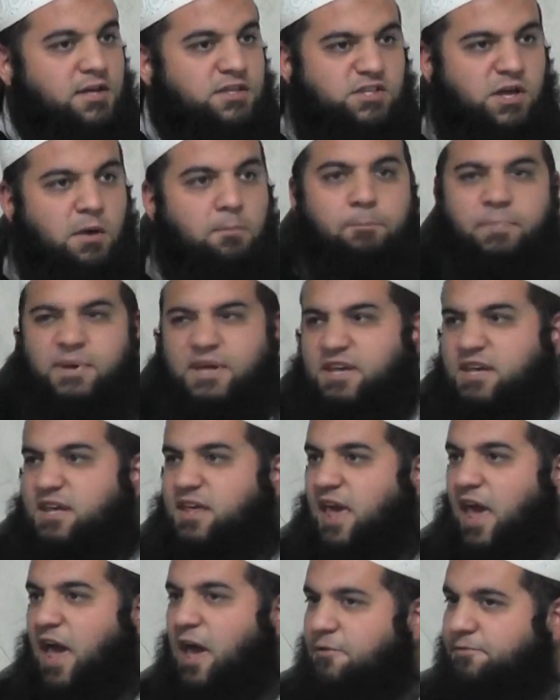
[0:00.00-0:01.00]
So
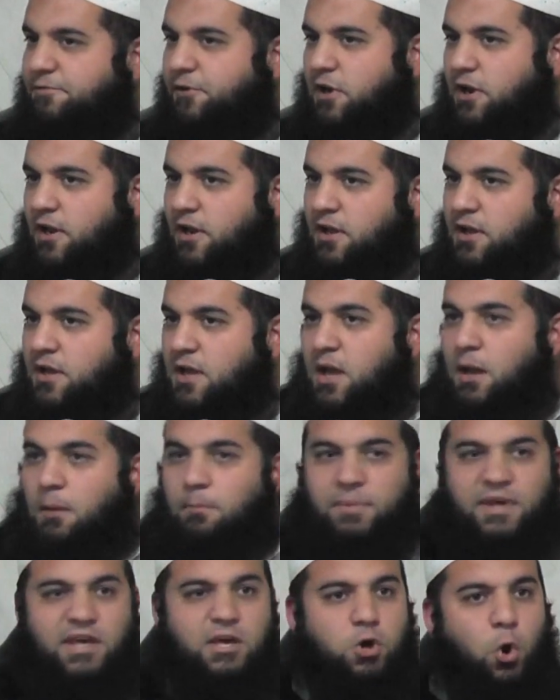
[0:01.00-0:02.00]
be careful,
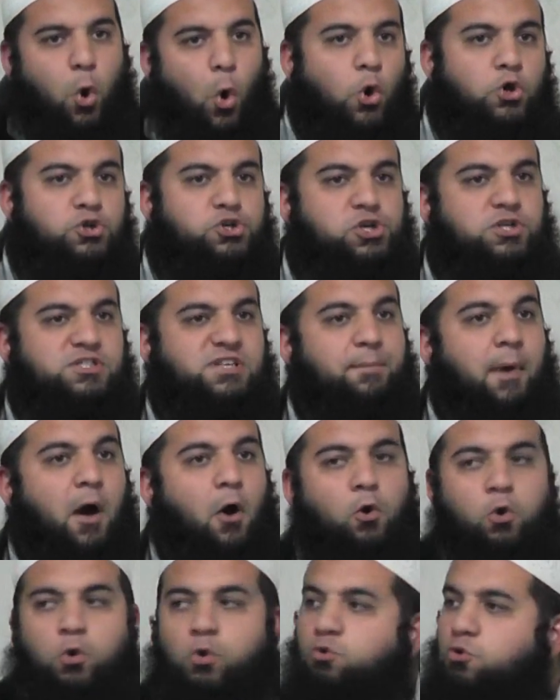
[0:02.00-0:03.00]
be cautious
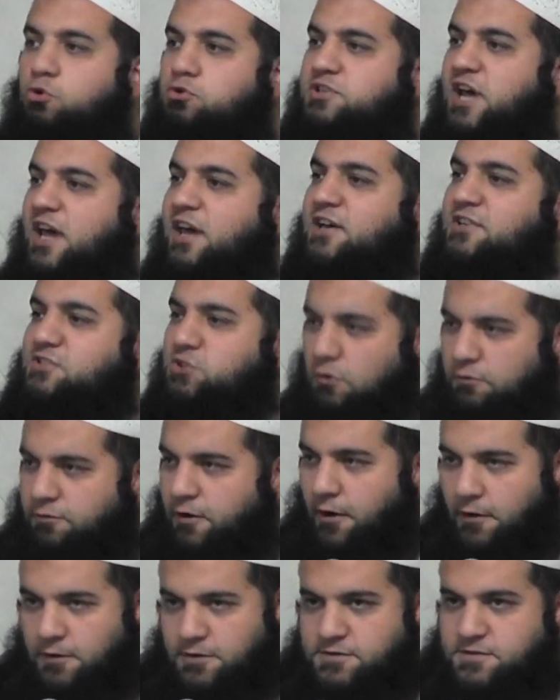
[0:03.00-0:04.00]
about who you take as your
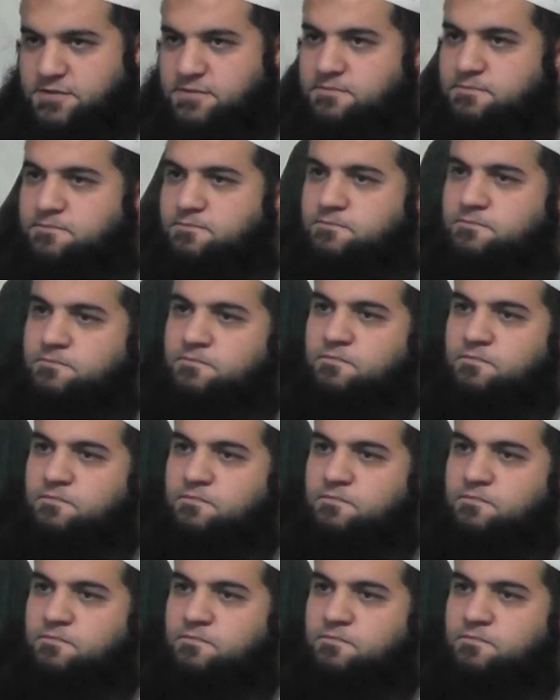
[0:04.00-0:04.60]
friends.